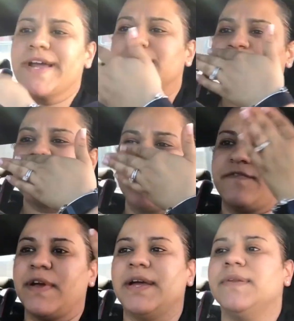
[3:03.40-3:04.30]
that stuff
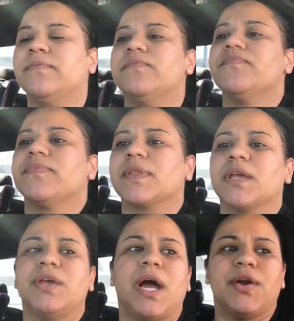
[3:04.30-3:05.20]
and
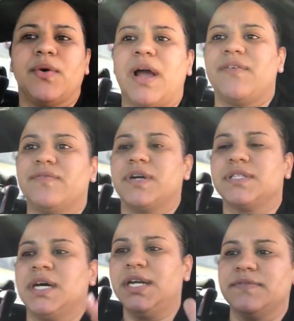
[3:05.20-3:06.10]
I don't have a
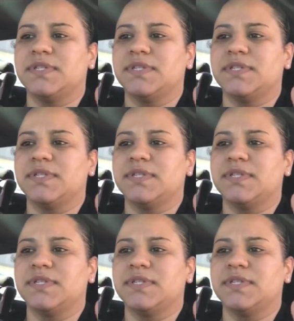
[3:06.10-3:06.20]
ton of